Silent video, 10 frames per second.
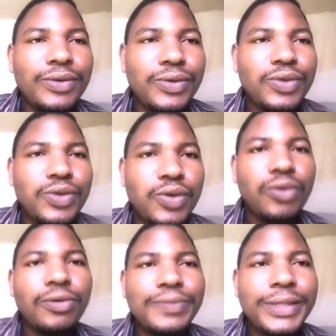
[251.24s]
two
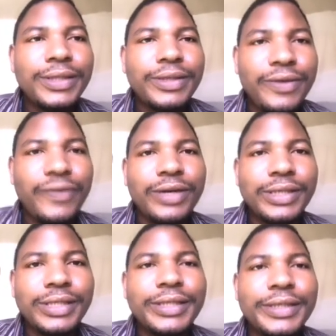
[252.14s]
groups. For
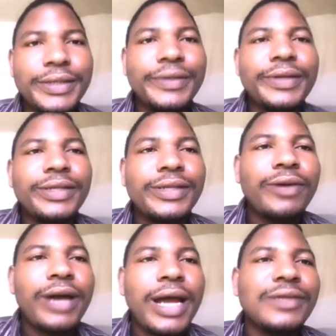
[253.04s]
instance, the
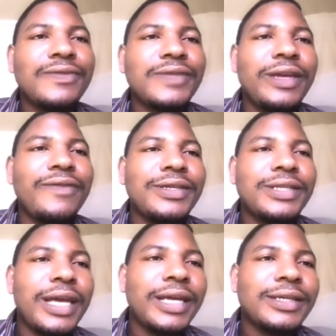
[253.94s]
occurrence of the event
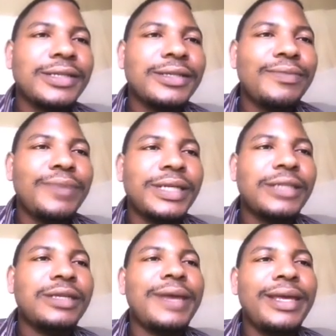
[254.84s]
X presented
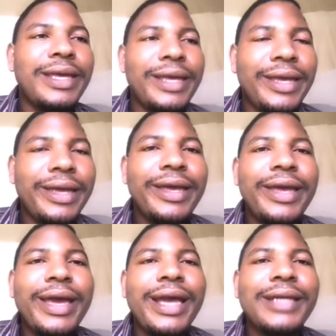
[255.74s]
by E,
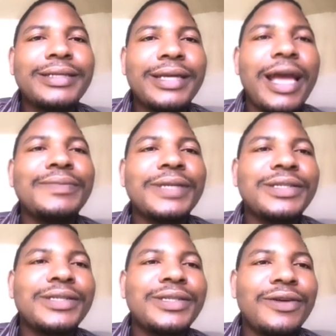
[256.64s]
and the absence
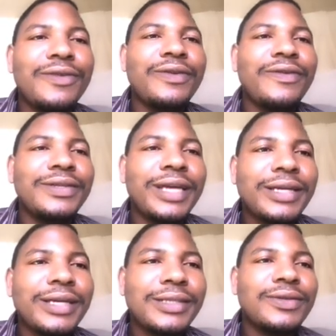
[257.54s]
of event
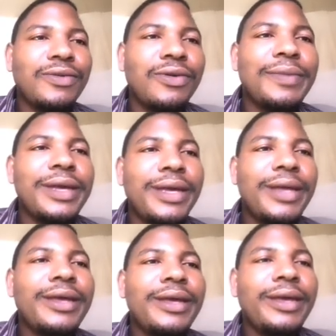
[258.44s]
X will be
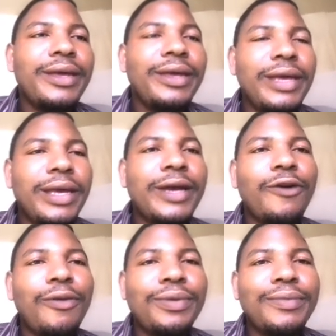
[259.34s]
E
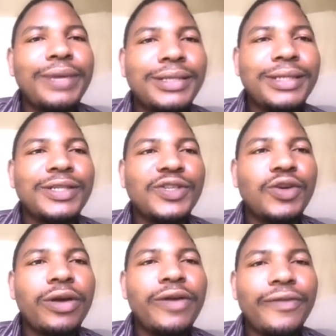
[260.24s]
complement. So
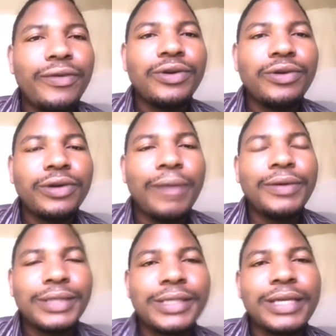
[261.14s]
if you're talking about the
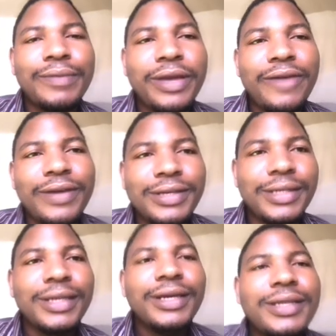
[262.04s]
same event,
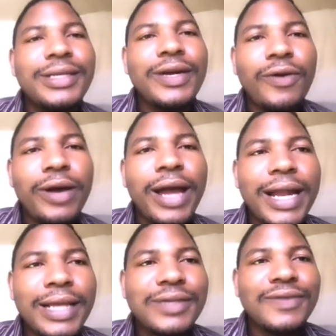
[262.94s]
the occurrence
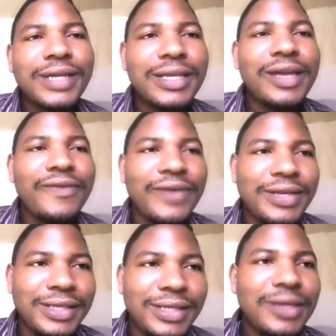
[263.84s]
of that event
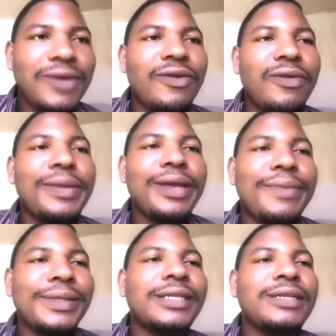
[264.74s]
will be
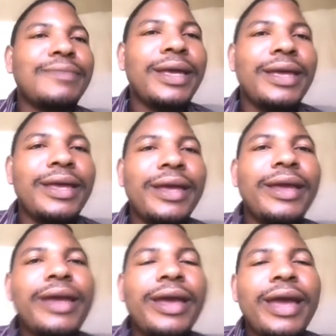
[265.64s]
presented by E,
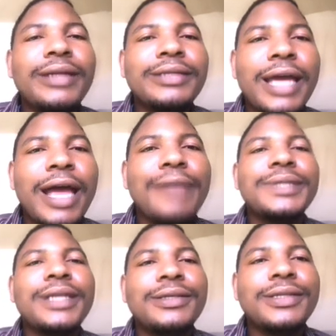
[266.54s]
and the
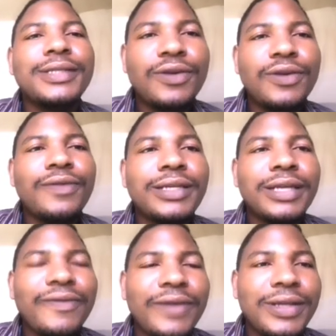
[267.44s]
absence of that
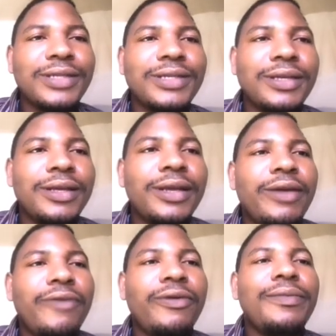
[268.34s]
event
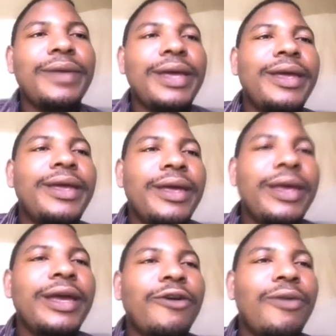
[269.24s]
will be E
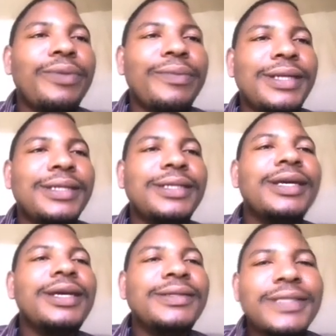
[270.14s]
complement.
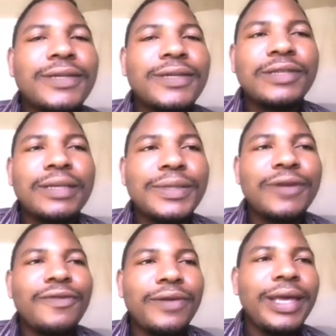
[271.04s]
This concept of
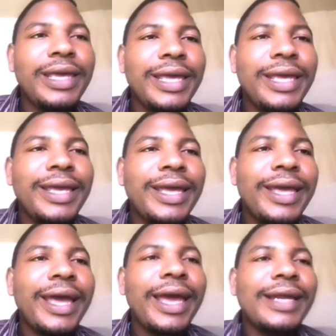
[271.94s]
E
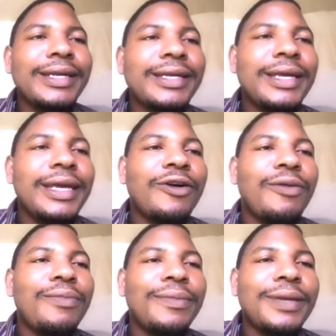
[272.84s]
and E
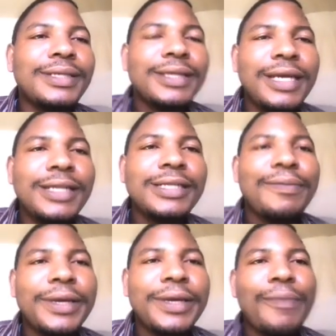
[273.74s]
complement is
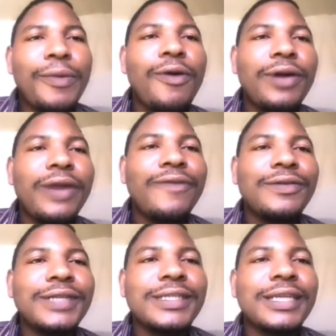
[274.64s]
applicable only for the
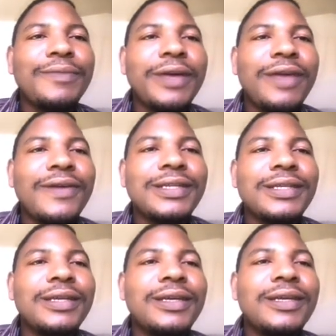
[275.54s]
same event.
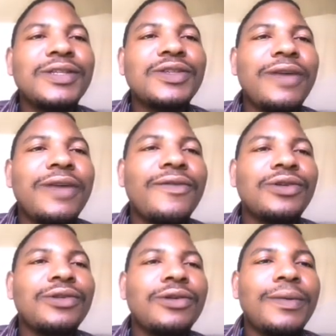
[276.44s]
So if you talk
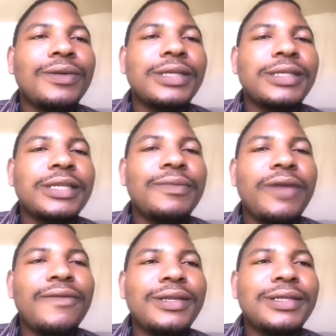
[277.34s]
about the same
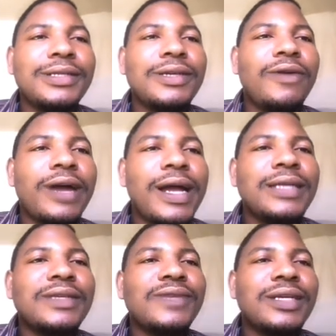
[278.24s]
event, the occurrence of
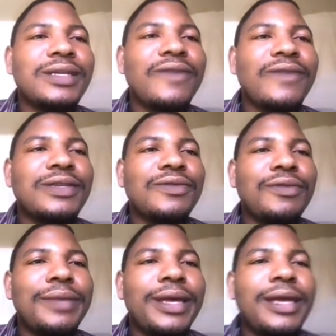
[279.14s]
that event will be E,